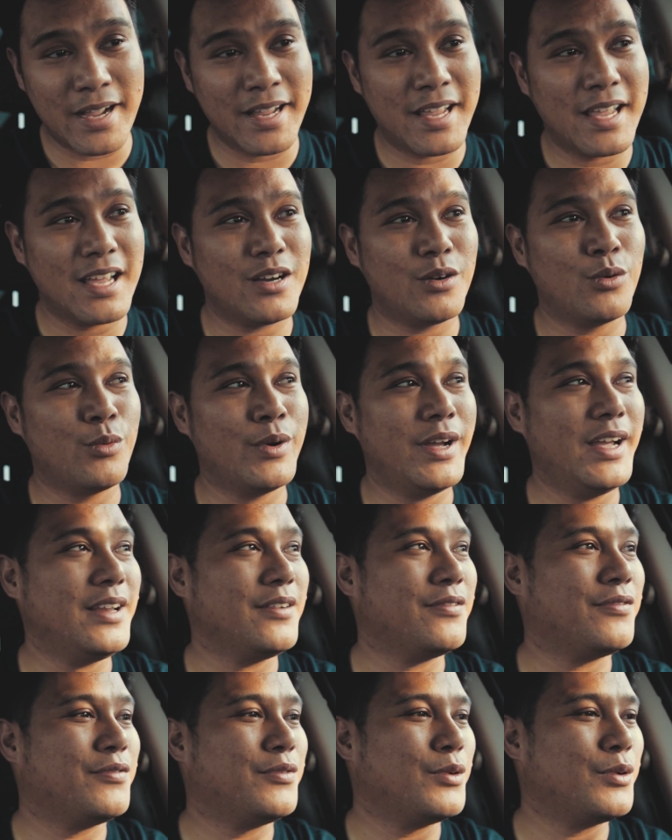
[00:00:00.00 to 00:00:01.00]
I can't
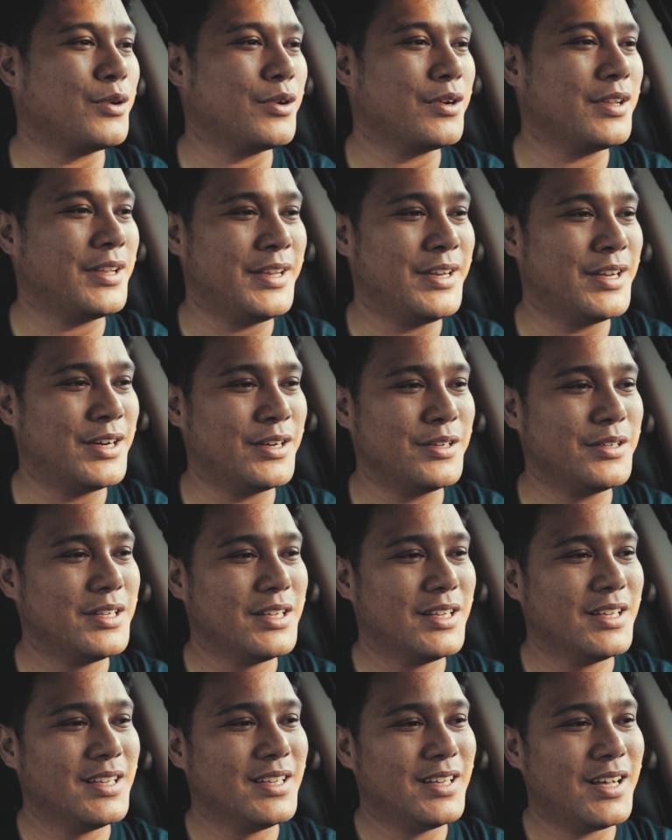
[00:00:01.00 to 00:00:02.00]
wait for, you know,
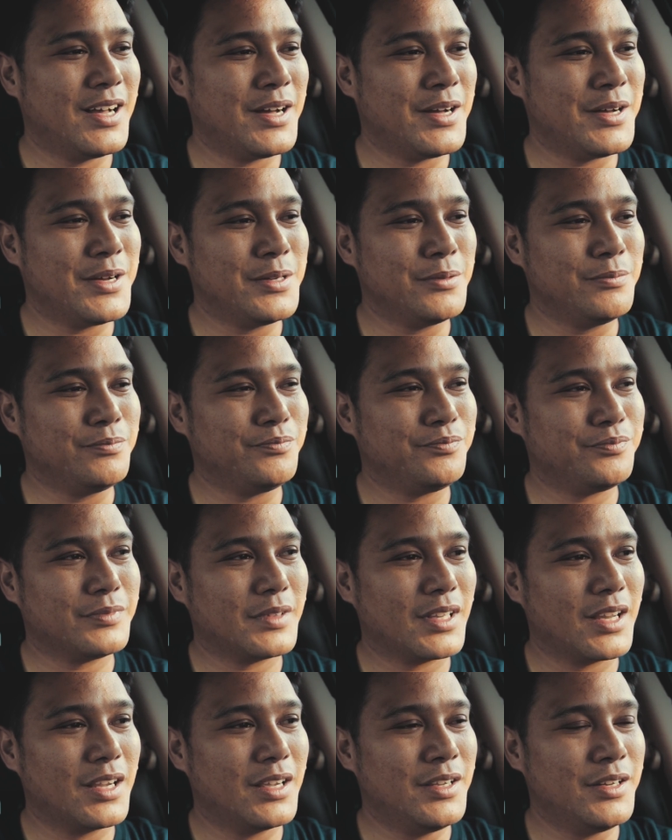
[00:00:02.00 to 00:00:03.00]
um,
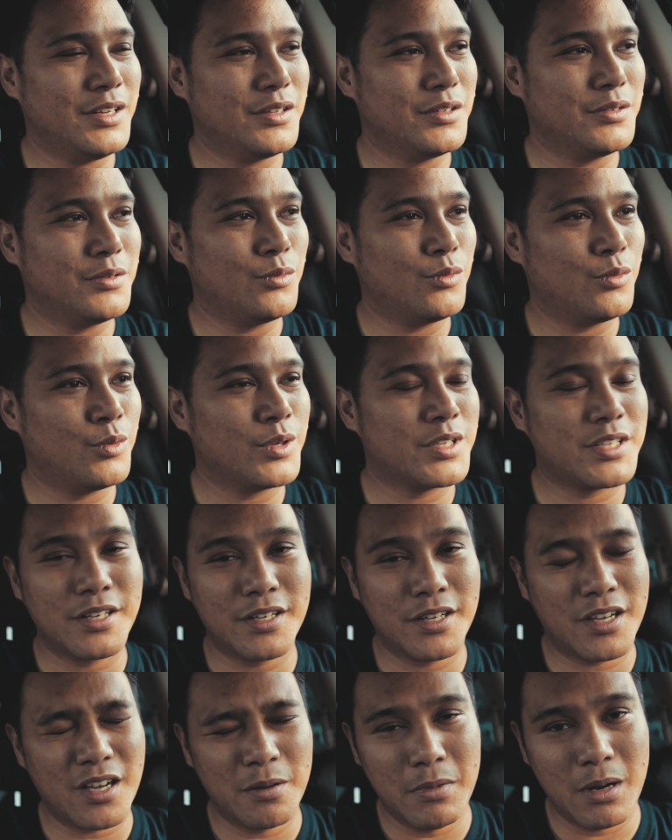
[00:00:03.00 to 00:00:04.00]
what's
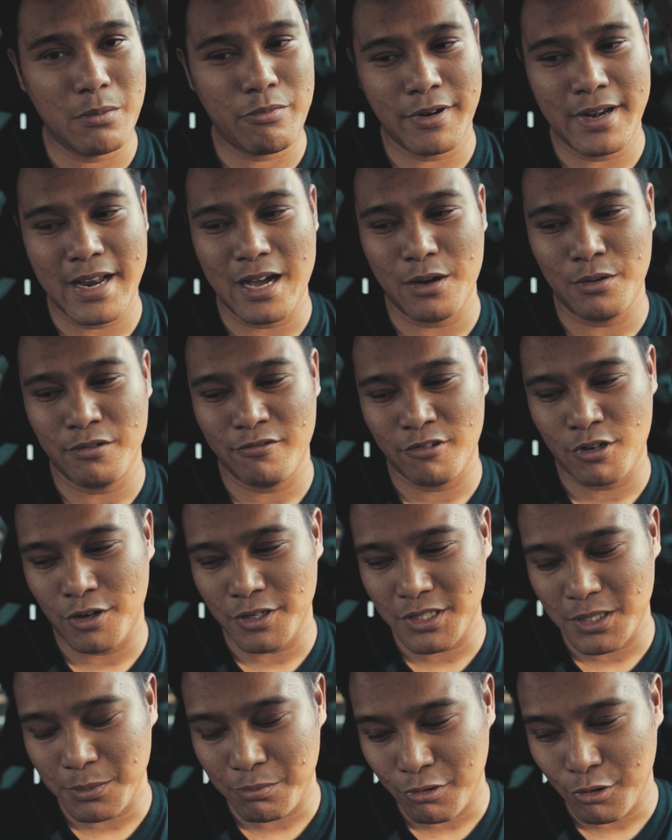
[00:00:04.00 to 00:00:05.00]
going to come up right now in
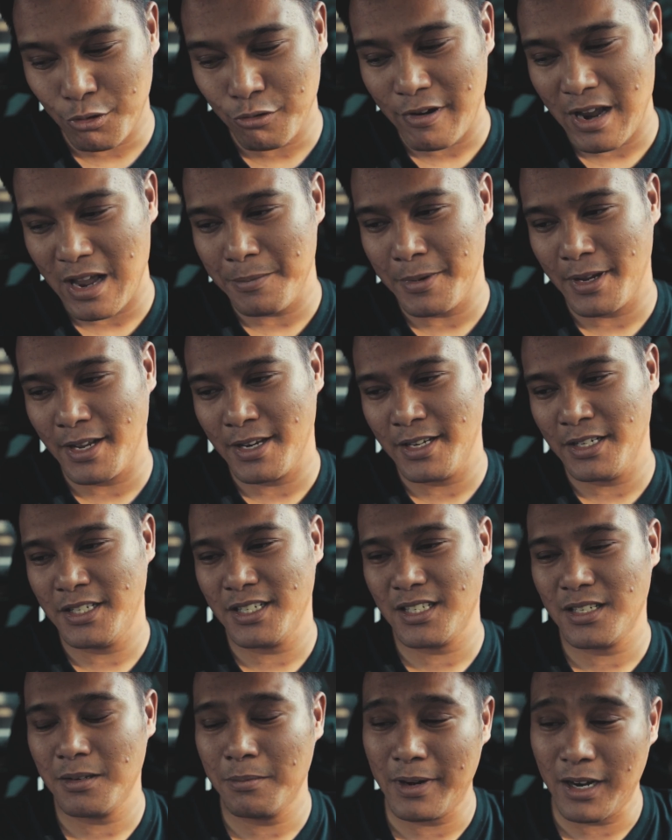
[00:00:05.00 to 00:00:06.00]
regards to programming and
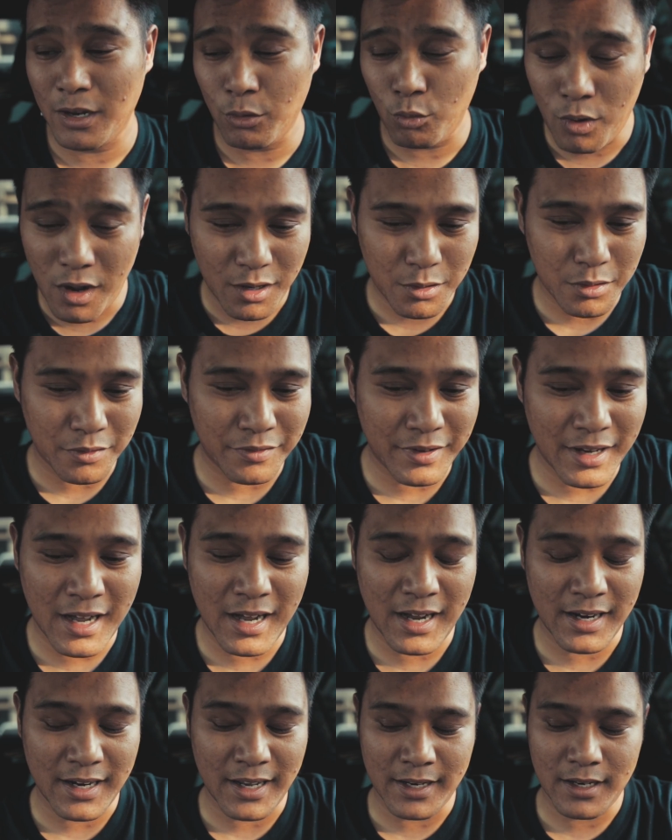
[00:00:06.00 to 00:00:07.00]
just in my walk of
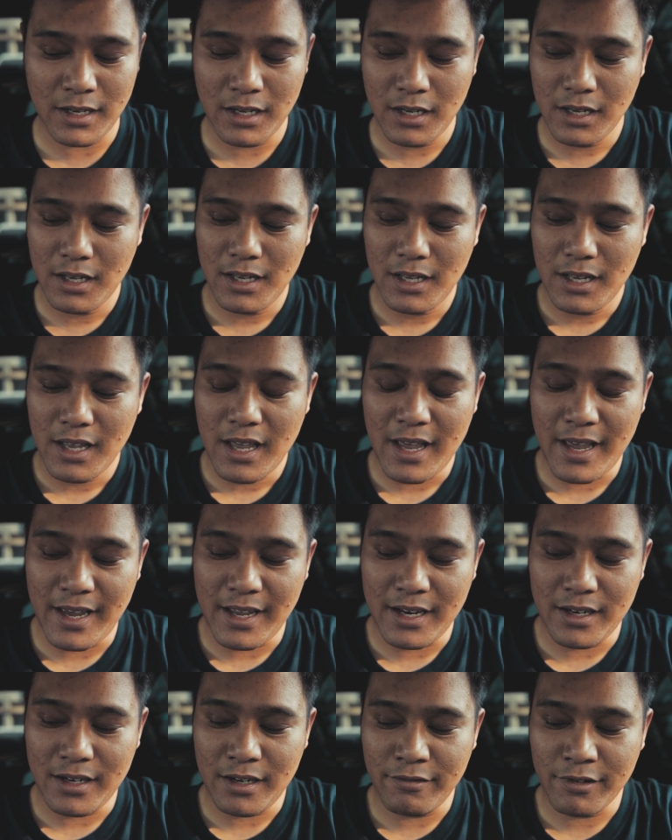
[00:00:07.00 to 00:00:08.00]
God and
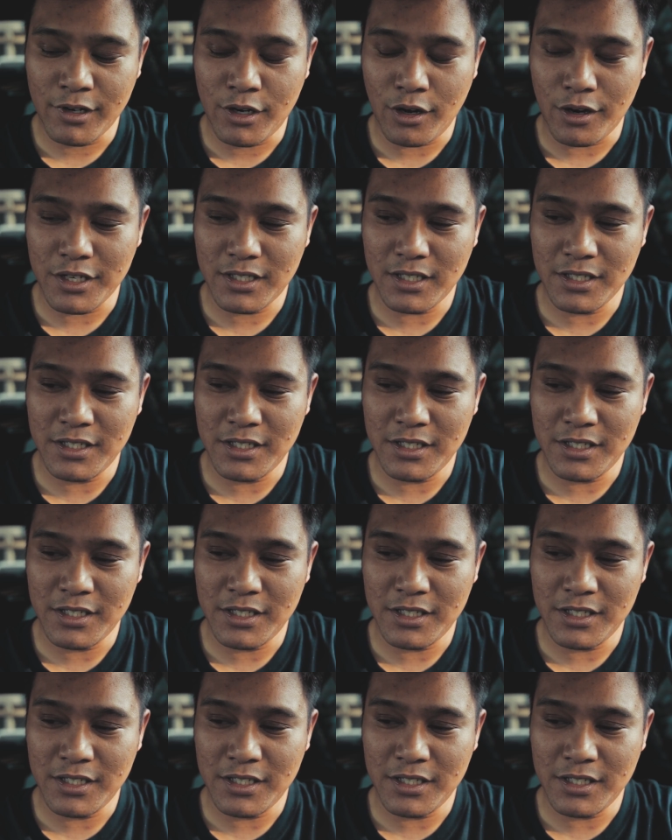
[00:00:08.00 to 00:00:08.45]
and in regards